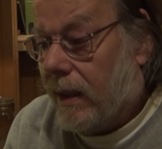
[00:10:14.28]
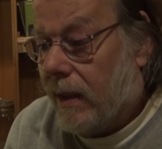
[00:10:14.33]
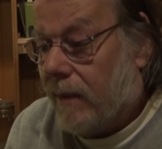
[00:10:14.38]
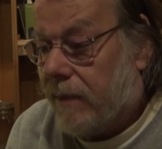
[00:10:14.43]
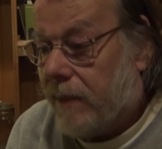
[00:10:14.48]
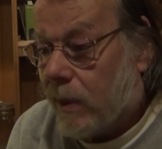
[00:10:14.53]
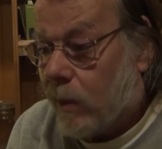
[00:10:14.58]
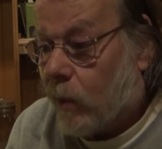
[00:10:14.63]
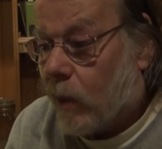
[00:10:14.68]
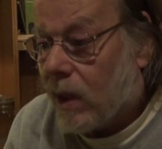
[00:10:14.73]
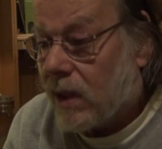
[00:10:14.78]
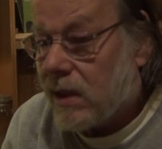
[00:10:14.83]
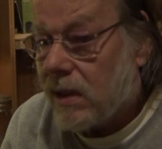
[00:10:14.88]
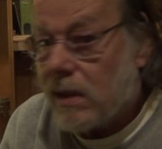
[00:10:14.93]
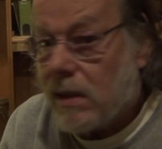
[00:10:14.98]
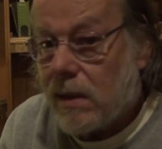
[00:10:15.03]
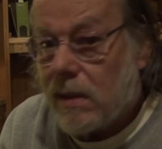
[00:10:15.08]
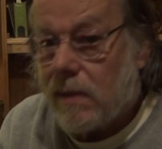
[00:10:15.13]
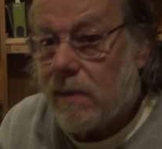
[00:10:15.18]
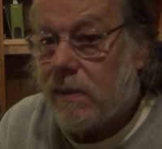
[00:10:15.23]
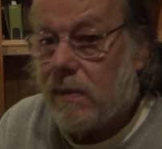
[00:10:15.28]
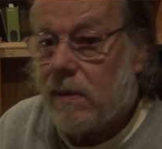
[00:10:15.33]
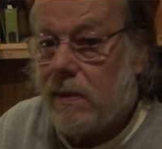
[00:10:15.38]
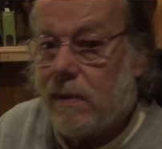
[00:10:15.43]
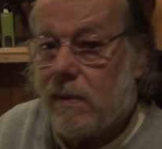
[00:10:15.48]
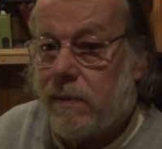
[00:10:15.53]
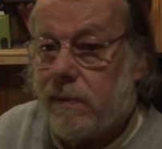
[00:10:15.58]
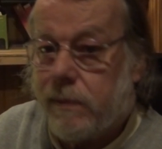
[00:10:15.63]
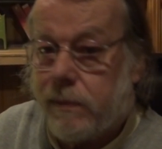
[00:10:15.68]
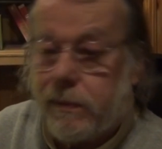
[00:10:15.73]
If it wasn't
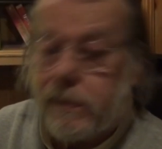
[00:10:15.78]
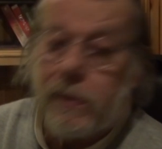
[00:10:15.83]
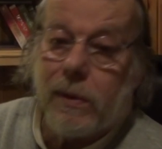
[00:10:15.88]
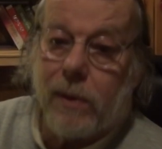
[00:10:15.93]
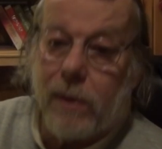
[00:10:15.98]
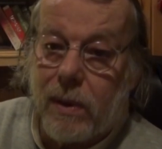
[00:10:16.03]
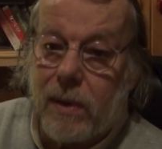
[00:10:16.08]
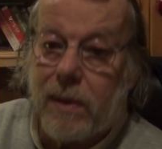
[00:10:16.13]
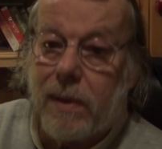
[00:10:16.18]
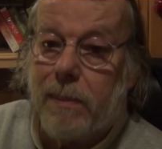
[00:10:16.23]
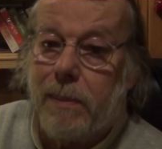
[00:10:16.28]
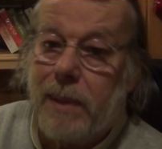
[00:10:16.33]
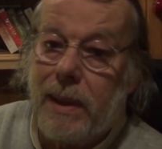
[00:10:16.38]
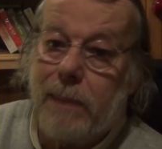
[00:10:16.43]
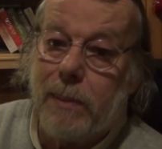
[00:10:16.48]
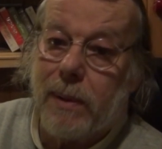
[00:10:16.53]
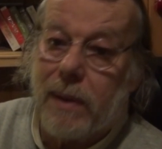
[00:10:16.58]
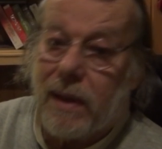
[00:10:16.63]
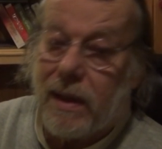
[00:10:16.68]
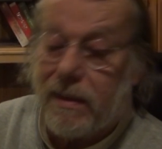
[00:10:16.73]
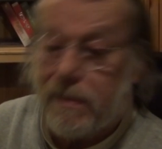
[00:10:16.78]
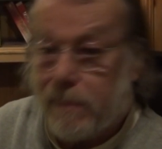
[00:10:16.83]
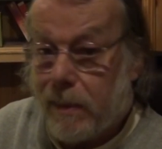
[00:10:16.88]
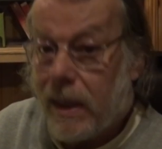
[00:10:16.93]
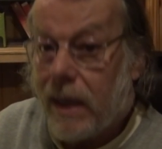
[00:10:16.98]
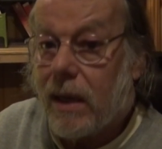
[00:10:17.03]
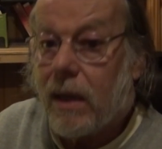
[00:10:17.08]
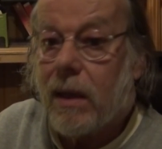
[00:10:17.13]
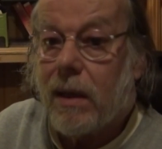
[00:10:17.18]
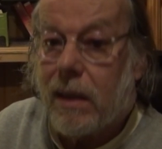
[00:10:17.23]
for the people I've
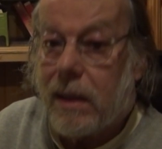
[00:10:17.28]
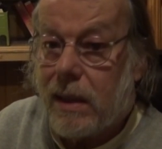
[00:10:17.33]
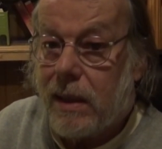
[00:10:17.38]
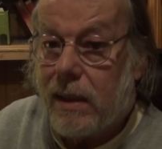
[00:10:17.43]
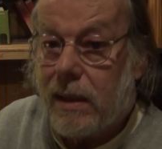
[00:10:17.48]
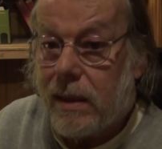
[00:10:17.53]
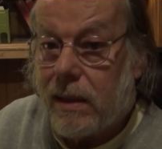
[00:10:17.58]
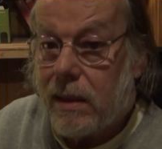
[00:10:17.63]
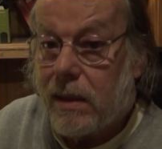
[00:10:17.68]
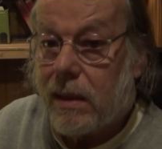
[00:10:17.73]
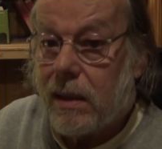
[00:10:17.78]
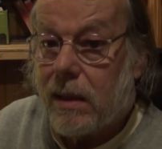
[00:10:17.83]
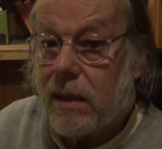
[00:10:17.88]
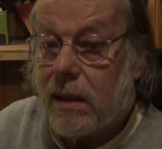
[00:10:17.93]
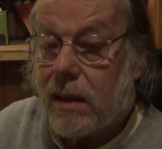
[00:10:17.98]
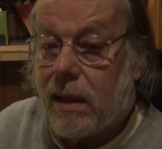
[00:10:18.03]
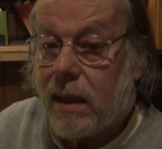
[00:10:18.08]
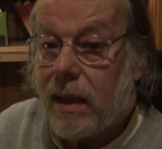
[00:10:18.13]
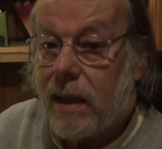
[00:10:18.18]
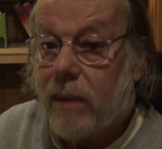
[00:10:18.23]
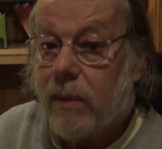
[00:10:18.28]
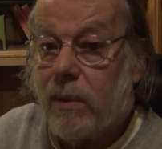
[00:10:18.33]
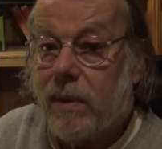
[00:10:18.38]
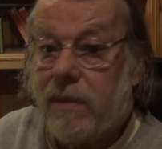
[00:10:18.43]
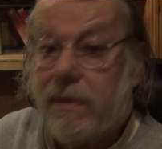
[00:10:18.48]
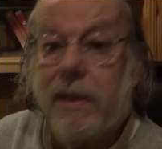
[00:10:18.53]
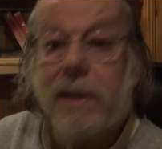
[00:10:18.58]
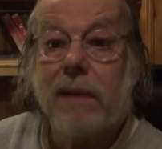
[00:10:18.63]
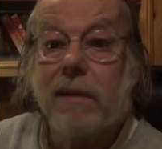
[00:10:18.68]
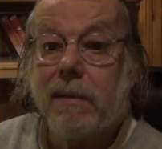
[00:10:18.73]
met on here, I would
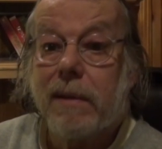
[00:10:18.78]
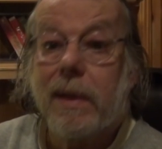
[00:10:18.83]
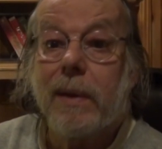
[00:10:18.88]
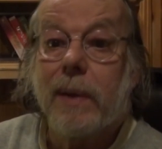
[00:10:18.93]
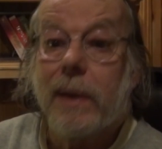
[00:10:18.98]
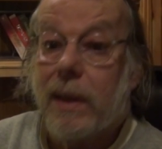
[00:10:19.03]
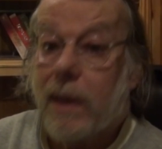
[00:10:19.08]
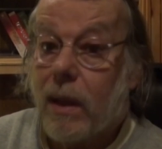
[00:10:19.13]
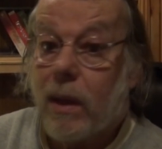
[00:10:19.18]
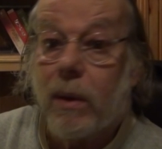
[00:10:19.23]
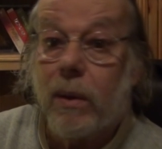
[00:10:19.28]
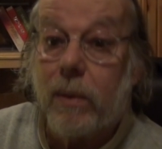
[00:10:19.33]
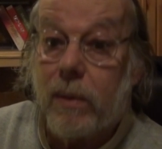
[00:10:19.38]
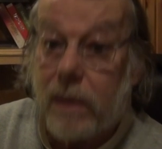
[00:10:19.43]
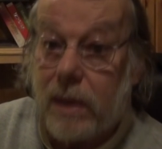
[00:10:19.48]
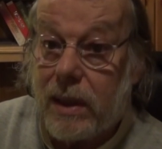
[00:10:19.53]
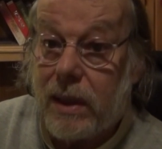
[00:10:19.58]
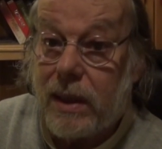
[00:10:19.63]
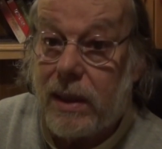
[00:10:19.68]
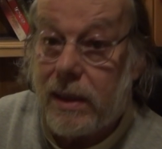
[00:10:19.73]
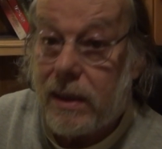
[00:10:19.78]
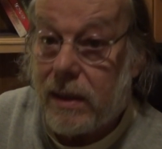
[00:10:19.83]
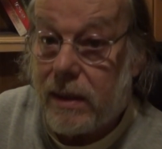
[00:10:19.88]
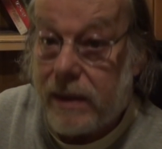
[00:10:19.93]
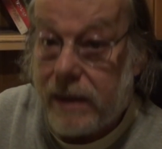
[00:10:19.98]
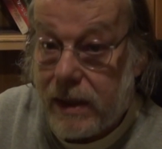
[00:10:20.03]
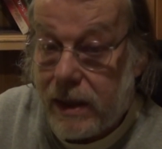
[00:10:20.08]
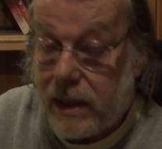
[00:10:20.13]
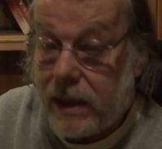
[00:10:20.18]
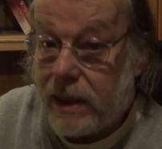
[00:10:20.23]
feel very lonely
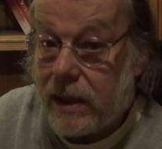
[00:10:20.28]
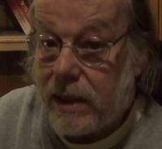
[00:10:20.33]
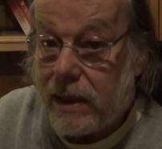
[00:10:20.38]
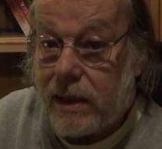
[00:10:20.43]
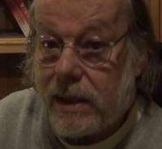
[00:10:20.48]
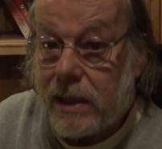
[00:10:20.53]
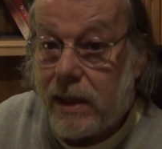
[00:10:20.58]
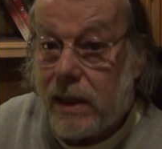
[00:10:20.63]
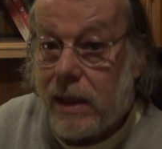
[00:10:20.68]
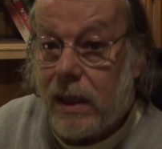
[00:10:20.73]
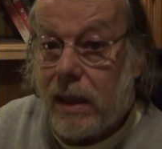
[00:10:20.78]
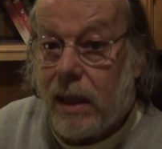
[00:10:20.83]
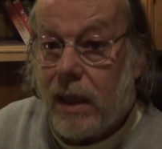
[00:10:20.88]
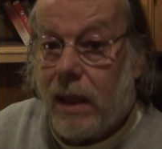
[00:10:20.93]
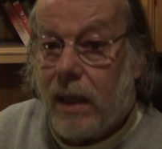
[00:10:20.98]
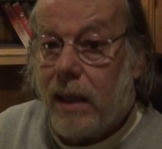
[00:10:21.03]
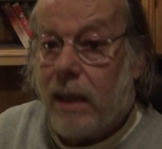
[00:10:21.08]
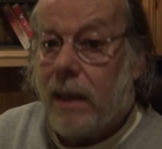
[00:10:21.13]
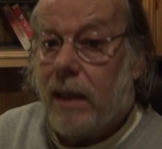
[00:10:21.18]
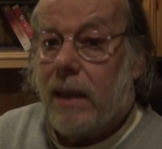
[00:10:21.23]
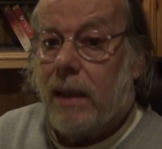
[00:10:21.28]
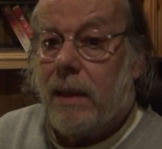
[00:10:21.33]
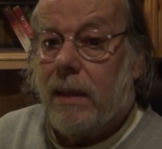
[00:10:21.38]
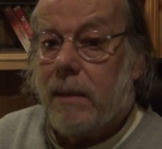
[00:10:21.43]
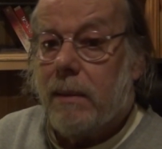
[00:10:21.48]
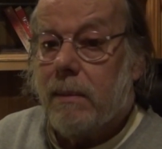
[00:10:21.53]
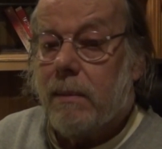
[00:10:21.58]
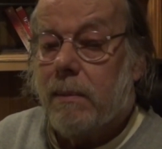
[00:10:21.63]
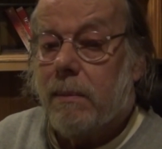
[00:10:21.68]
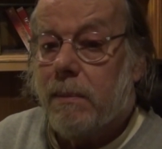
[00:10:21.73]
indeed.
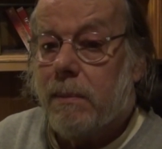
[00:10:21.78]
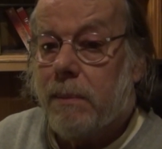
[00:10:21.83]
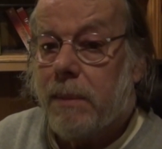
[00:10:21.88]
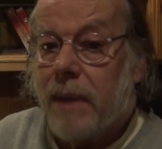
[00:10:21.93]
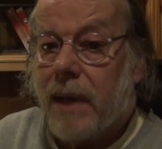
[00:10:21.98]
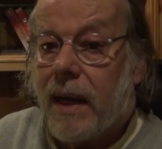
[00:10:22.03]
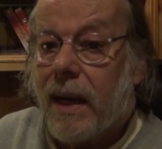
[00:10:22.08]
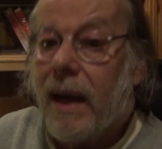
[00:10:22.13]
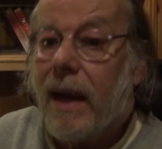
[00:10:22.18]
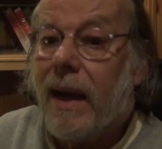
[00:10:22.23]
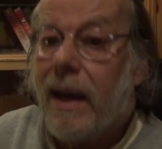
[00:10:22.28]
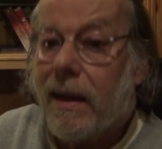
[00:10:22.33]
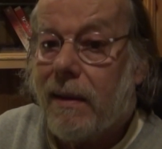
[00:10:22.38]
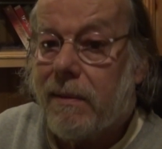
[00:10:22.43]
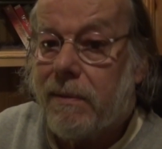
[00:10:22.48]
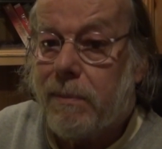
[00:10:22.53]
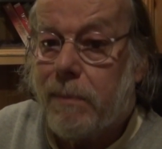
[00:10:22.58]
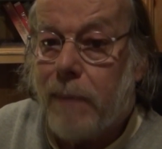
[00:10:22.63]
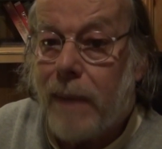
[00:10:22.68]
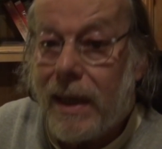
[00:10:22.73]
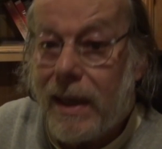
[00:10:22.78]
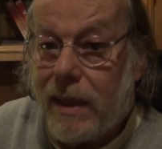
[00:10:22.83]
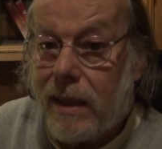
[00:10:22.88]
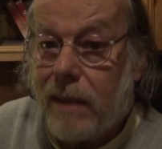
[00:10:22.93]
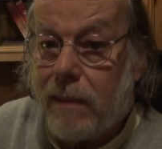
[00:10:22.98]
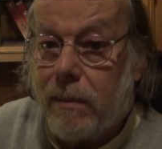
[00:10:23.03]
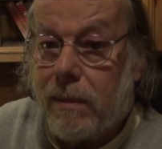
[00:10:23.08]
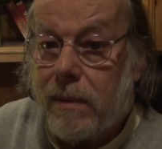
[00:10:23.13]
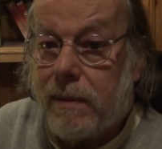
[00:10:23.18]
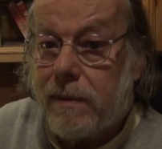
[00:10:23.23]
But I have
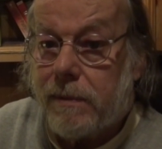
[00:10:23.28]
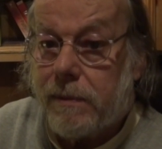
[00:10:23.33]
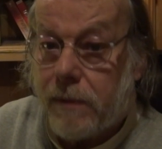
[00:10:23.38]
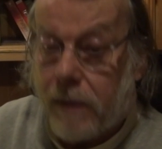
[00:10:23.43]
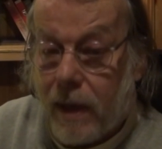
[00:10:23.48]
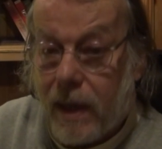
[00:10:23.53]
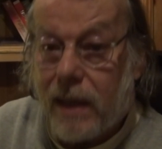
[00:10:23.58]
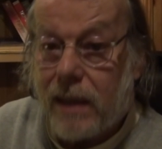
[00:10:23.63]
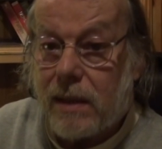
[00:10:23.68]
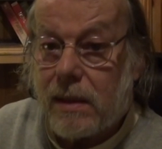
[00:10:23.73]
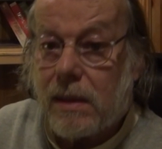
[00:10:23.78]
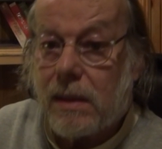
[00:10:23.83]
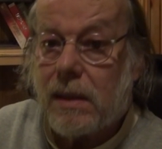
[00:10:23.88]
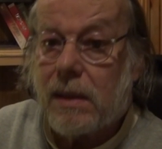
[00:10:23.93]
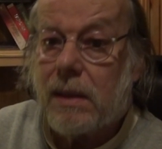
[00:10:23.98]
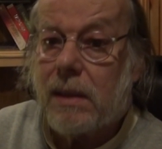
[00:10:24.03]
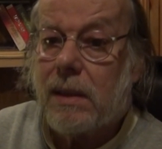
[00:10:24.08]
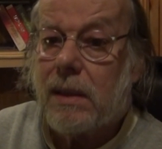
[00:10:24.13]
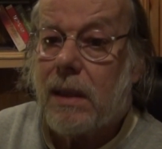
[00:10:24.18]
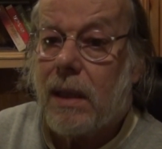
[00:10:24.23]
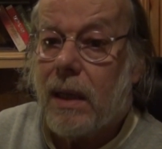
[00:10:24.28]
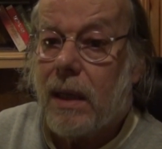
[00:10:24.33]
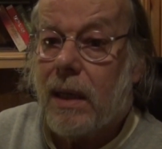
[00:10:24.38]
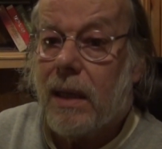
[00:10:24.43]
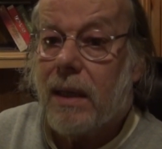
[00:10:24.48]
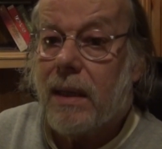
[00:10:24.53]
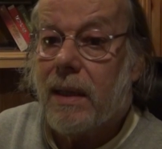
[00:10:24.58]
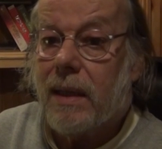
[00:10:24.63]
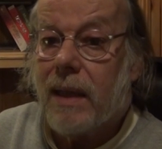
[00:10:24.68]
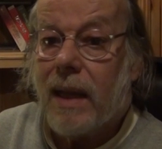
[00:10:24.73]
many friends,
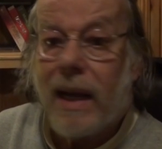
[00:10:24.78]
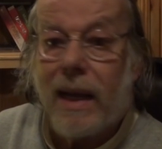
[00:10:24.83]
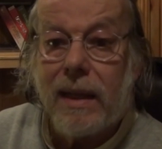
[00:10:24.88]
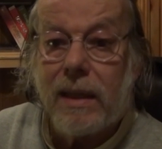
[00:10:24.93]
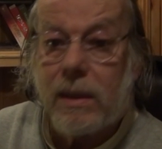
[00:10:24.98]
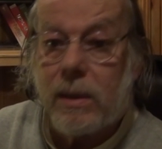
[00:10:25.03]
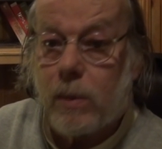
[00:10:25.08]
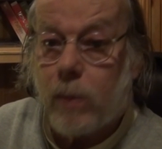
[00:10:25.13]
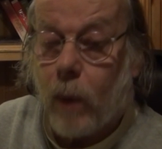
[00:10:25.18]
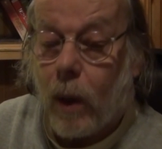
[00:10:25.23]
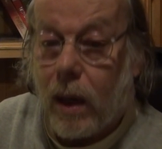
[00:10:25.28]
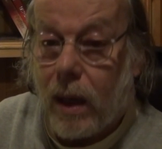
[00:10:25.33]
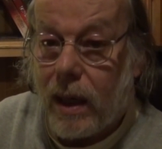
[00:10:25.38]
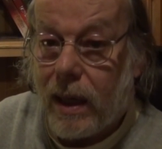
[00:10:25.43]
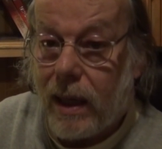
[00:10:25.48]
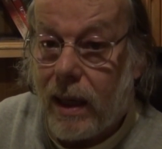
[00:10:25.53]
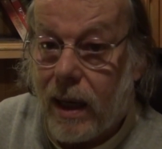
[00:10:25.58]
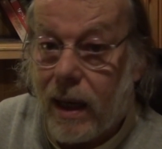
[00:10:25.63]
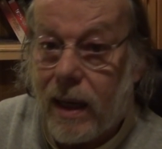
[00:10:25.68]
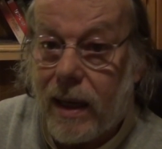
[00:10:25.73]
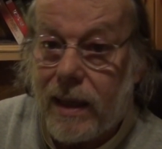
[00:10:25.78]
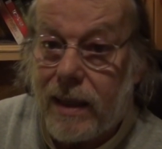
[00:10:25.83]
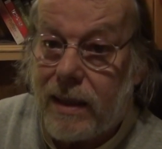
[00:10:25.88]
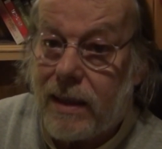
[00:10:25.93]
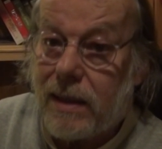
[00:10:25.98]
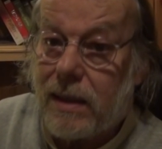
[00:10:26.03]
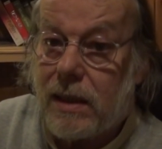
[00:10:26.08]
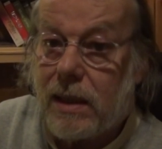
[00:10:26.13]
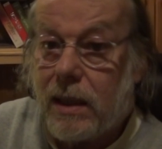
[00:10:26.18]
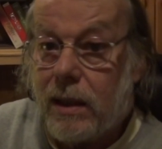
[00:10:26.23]
and that's why I
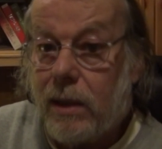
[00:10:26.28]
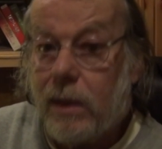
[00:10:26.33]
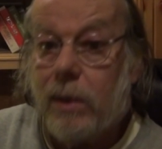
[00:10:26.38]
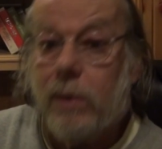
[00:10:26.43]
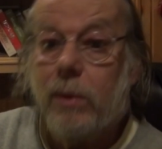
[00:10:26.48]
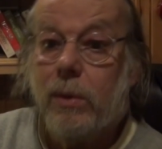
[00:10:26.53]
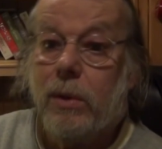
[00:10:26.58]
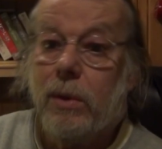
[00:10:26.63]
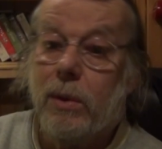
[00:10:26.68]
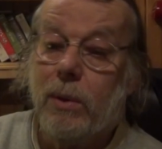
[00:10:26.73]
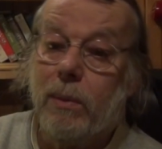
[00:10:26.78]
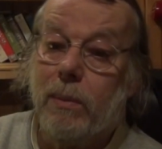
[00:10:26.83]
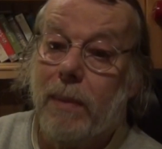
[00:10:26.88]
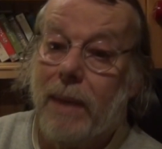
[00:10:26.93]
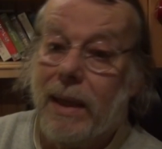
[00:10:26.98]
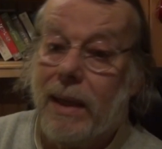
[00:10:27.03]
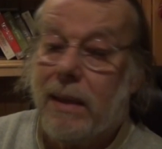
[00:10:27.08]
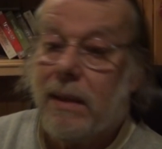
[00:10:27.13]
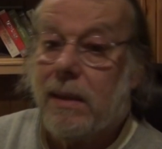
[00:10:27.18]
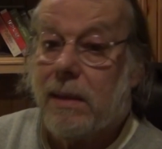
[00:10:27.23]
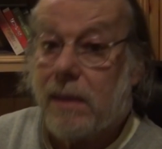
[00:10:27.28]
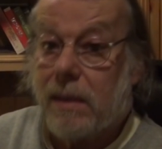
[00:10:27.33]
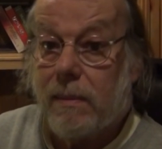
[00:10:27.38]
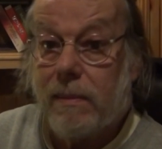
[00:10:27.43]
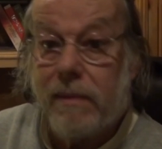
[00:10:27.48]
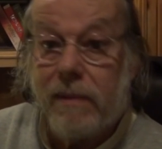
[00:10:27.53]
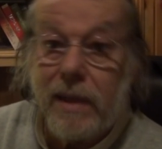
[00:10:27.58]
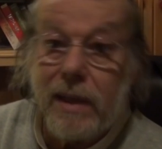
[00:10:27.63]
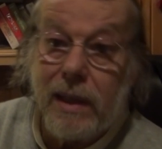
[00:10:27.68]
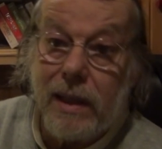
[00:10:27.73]
continue to make
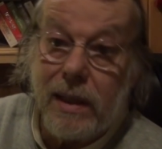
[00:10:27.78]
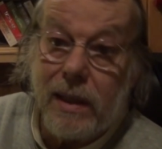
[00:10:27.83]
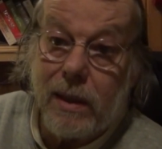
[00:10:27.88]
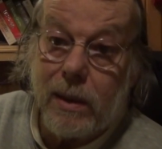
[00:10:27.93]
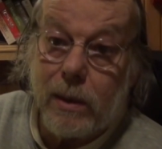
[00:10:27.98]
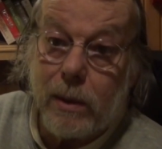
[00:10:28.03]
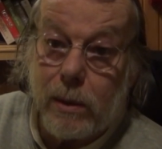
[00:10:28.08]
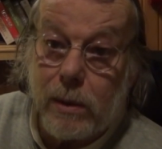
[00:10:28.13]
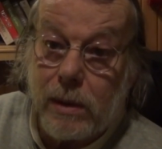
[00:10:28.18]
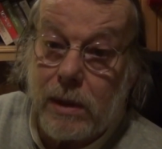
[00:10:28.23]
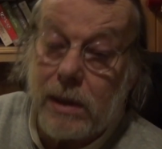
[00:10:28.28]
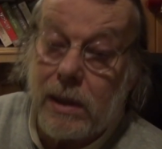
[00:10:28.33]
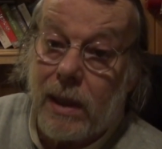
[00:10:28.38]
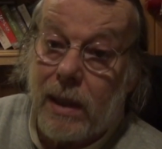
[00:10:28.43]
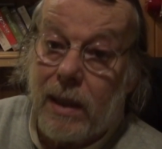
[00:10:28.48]
some videos.